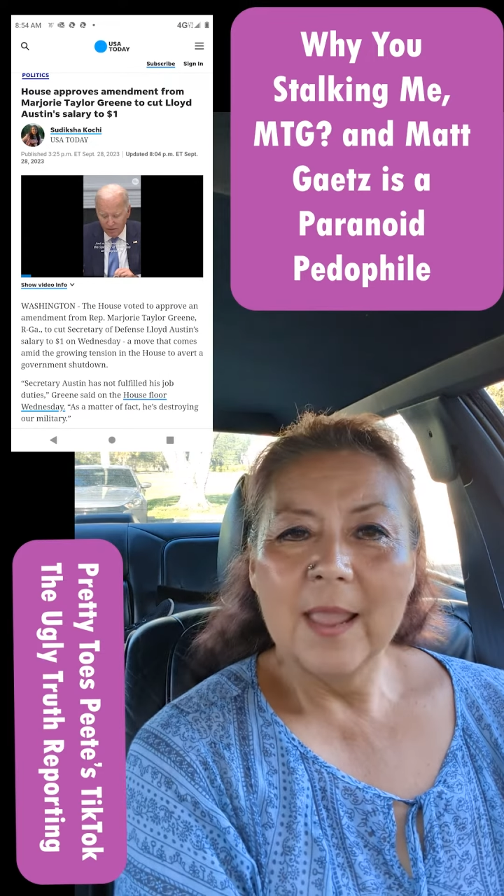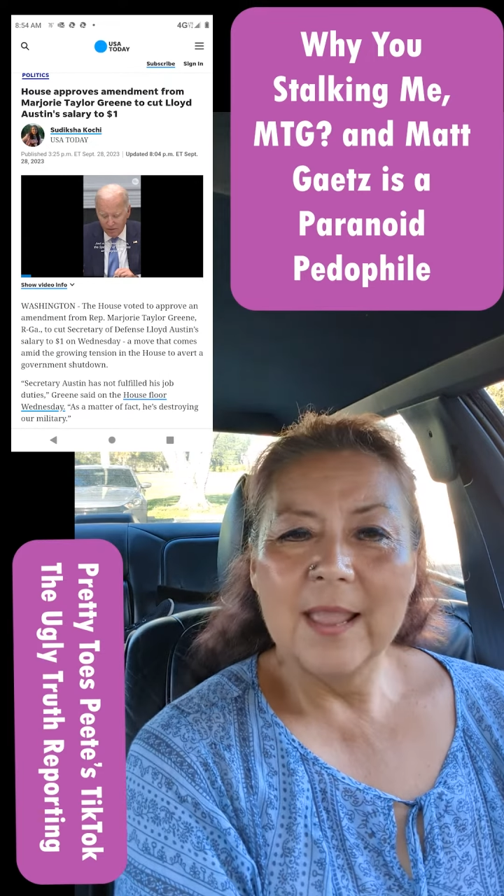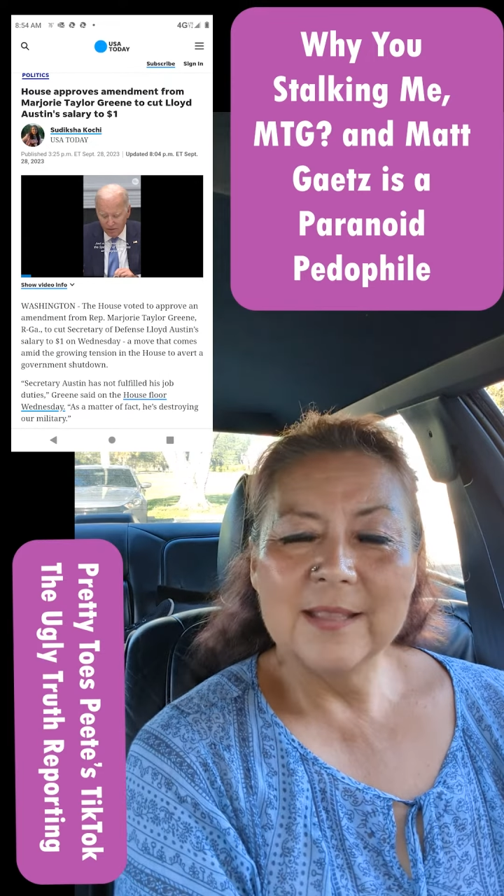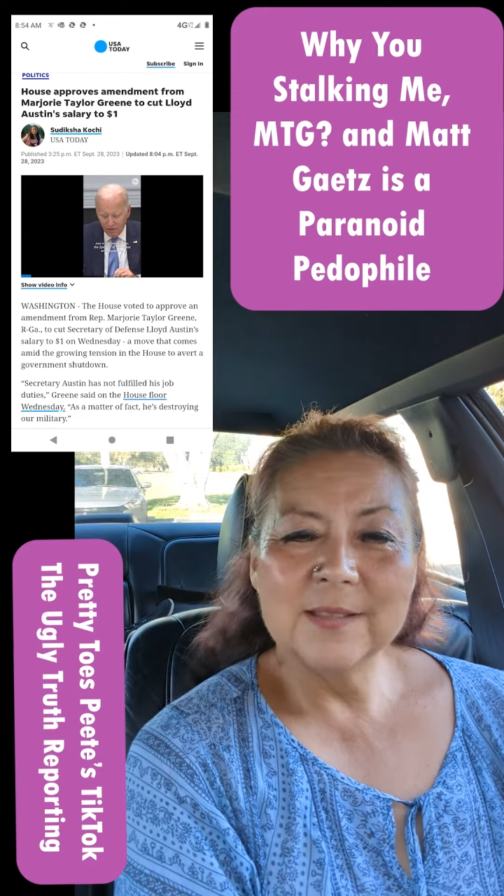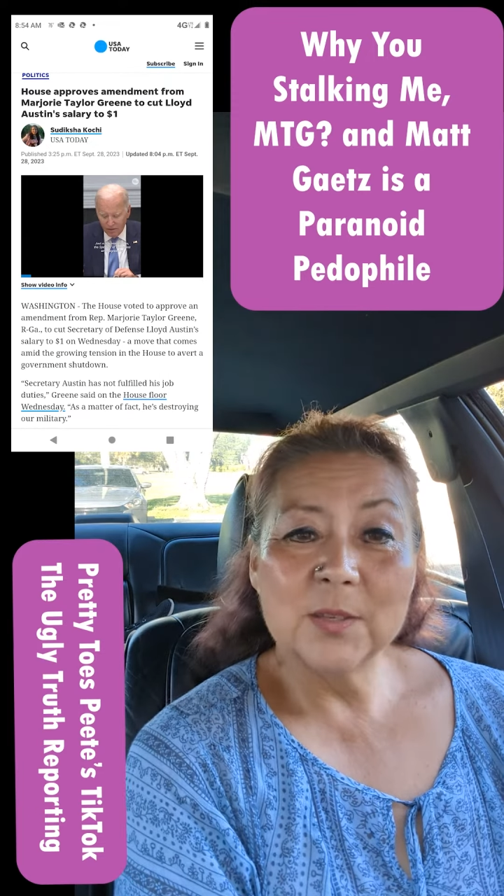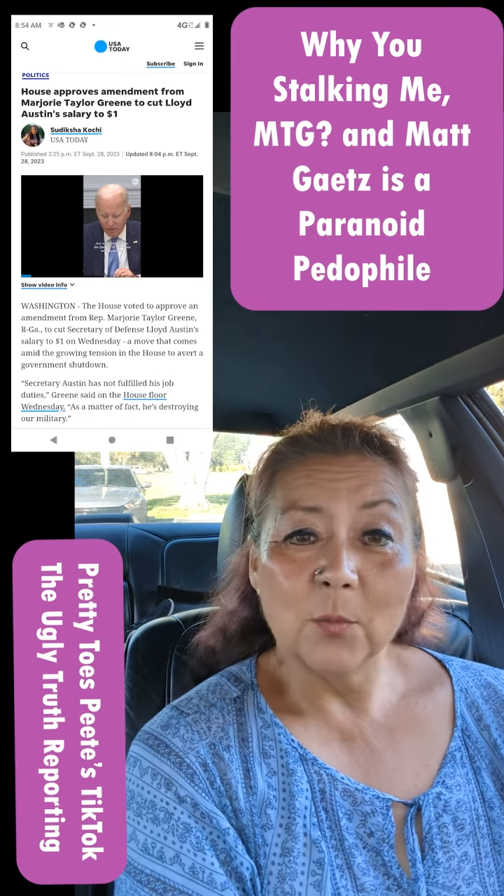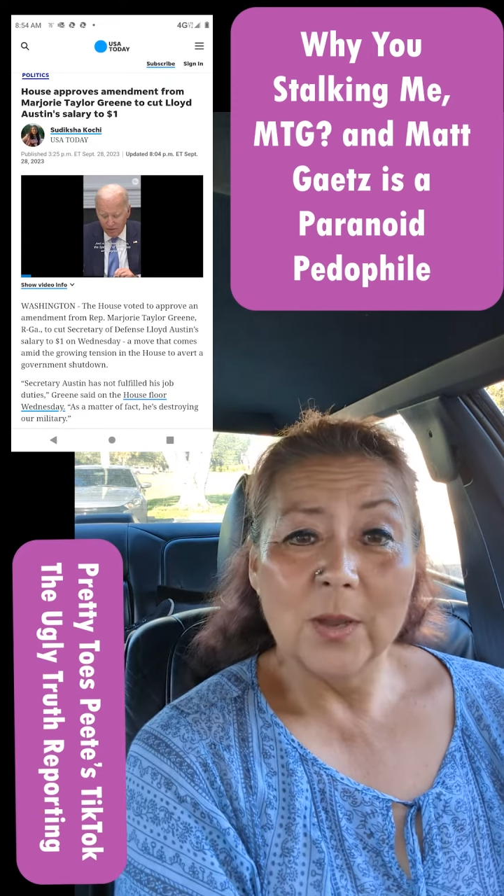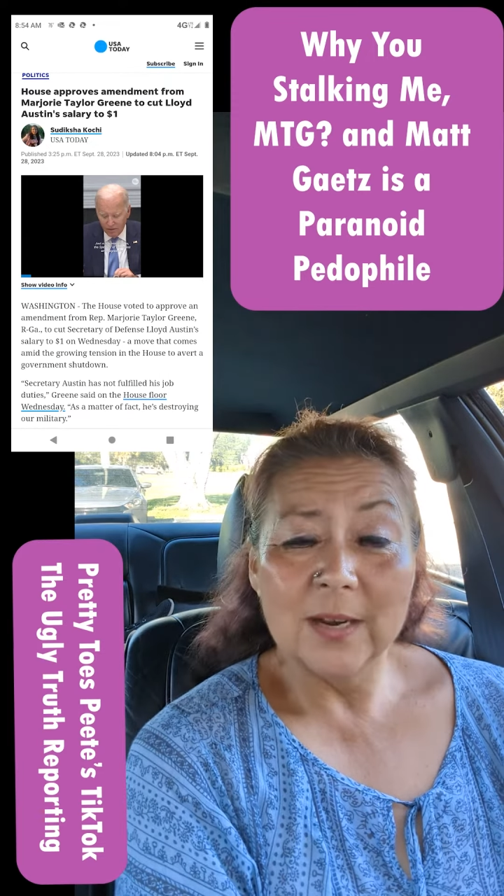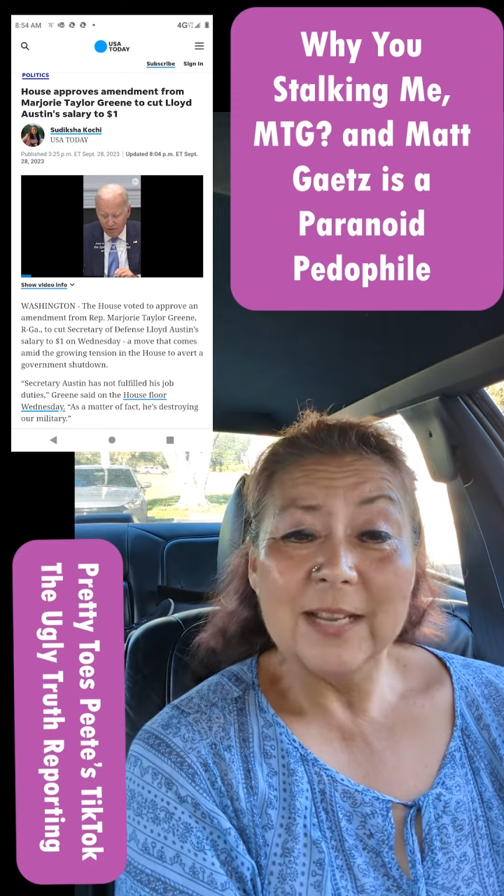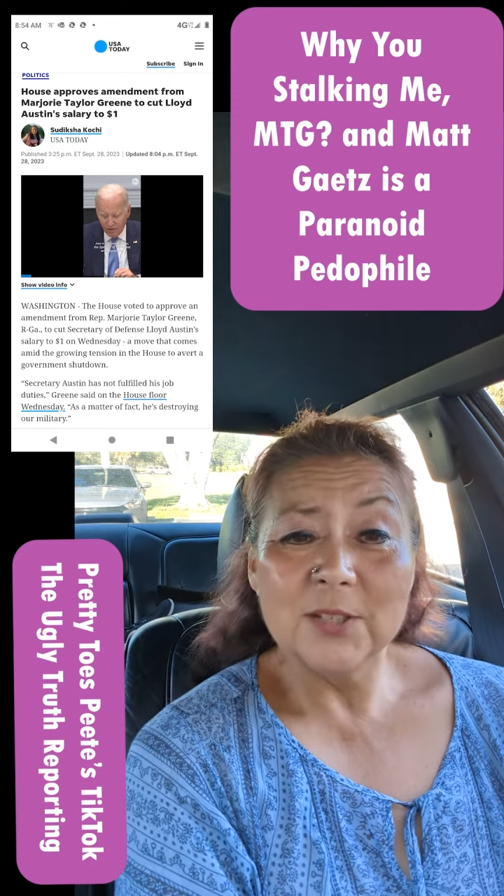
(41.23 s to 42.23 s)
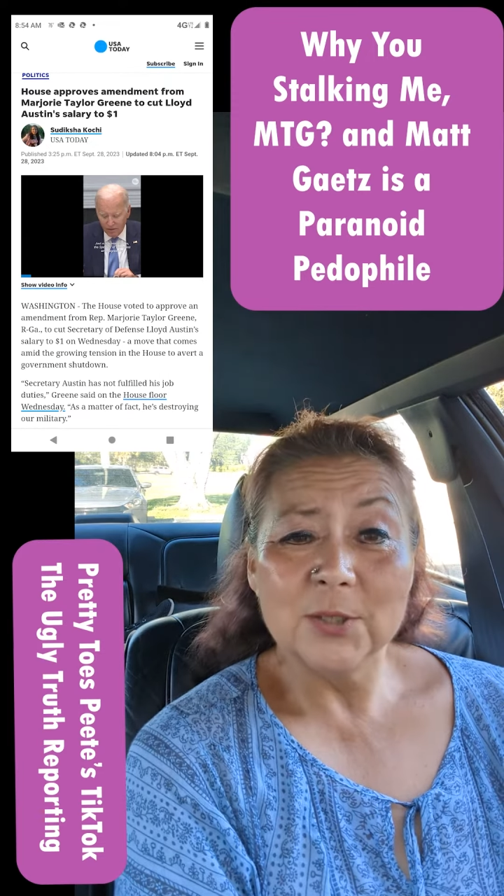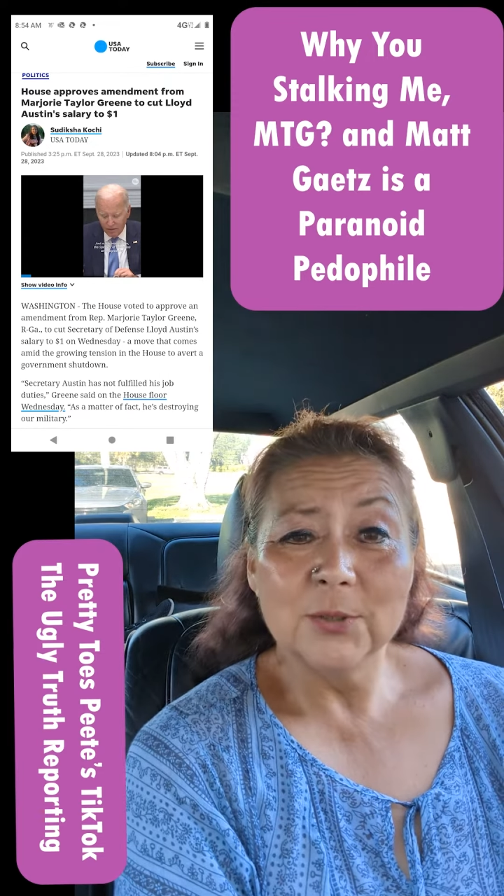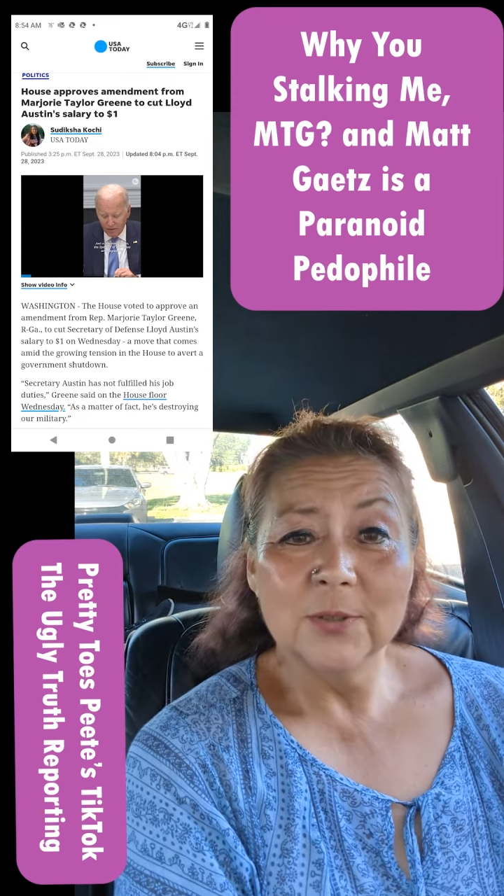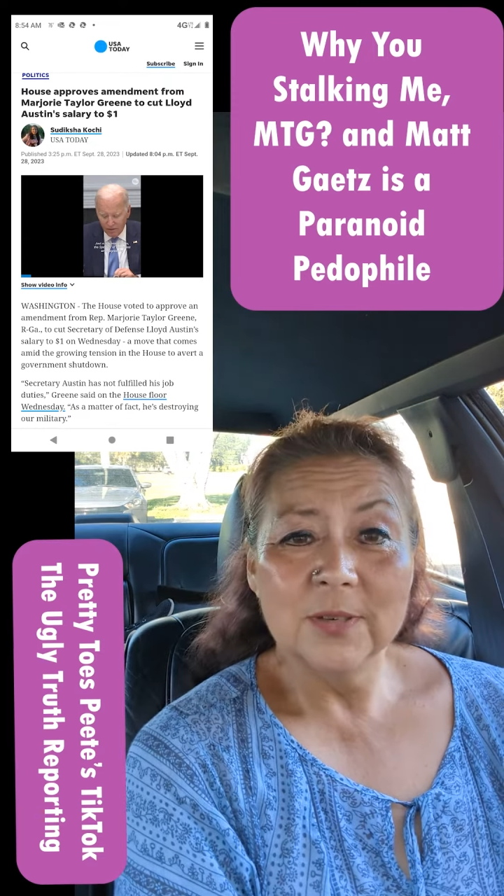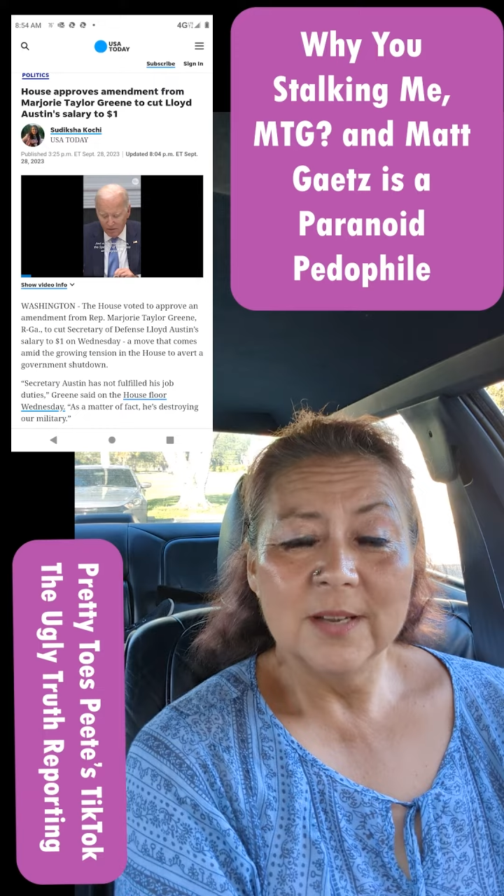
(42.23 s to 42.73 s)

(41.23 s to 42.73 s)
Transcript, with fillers: And so what I do